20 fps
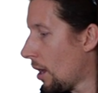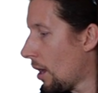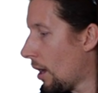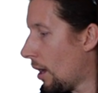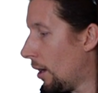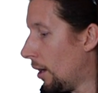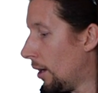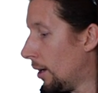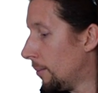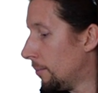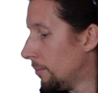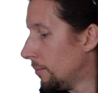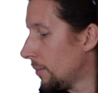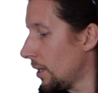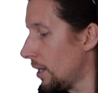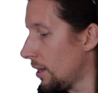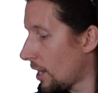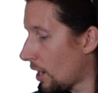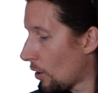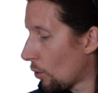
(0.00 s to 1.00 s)

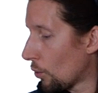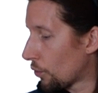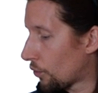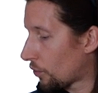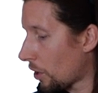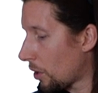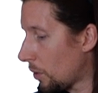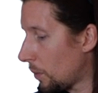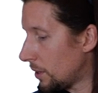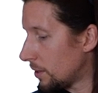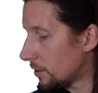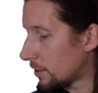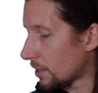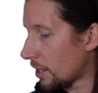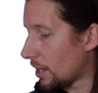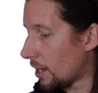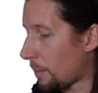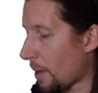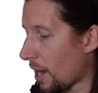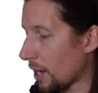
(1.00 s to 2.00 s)
In there also is
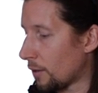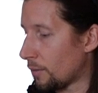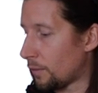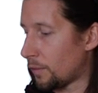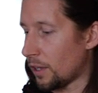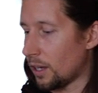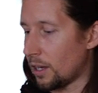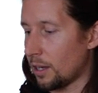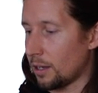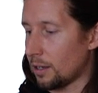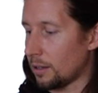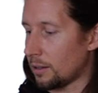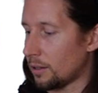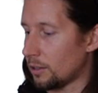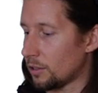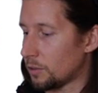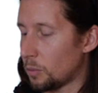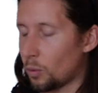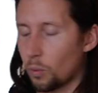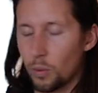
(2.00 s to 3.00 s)
a pack of
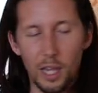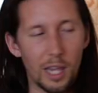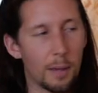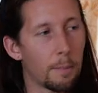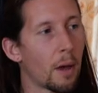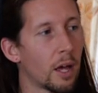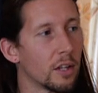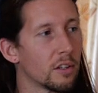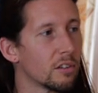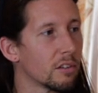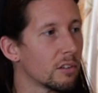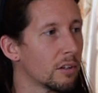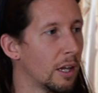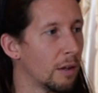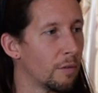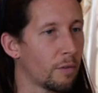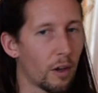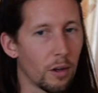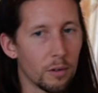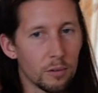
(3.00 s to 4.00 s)
small
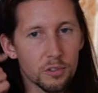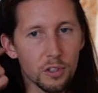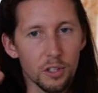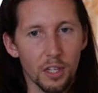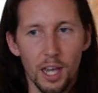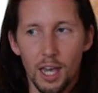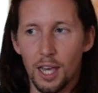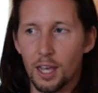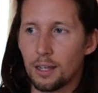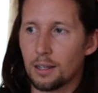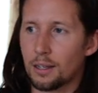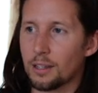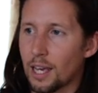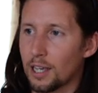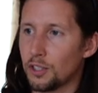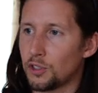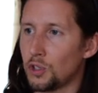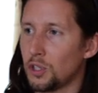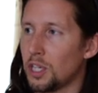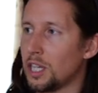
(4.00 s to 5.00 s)
earphones, okay, in
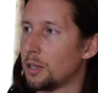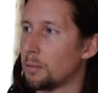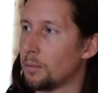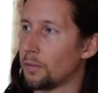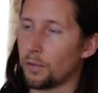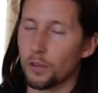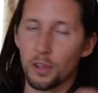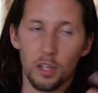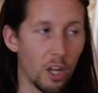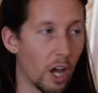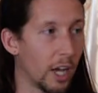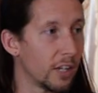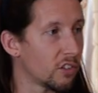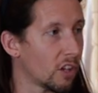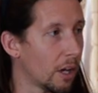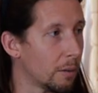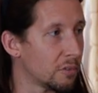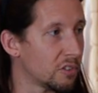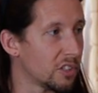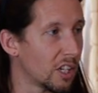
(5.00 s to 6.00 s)
case you need them for the
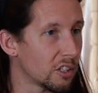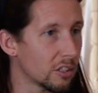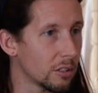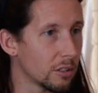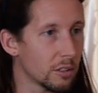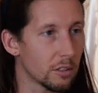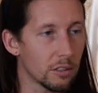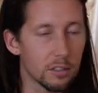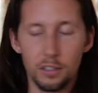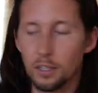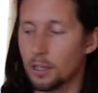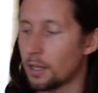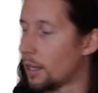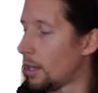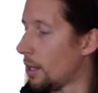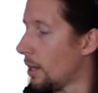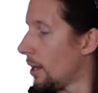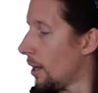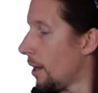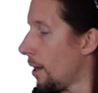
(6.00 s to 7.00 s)
nighttime sessions.
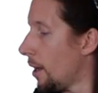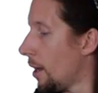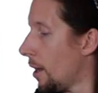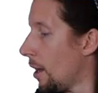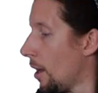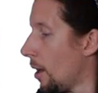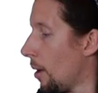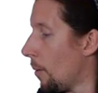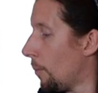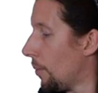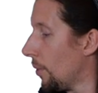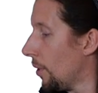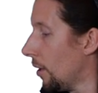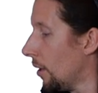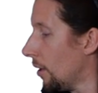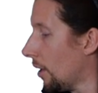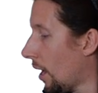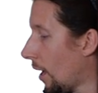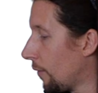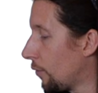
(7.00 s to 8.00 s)

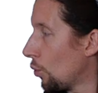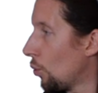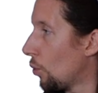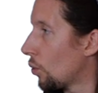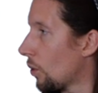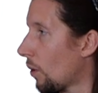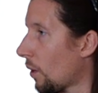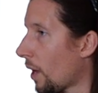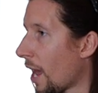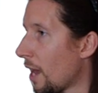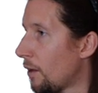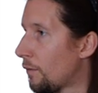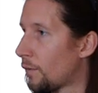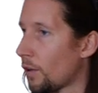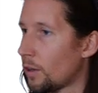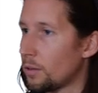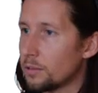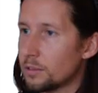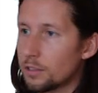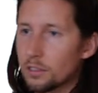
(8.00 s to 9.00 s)
But have you all got
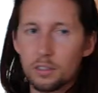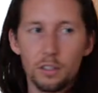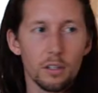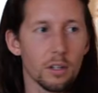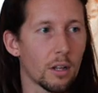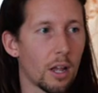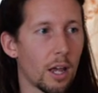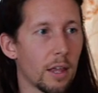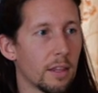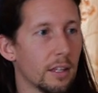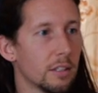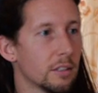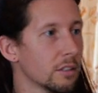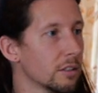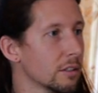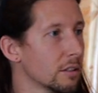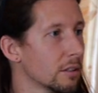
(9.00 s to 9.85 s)
headphones like this?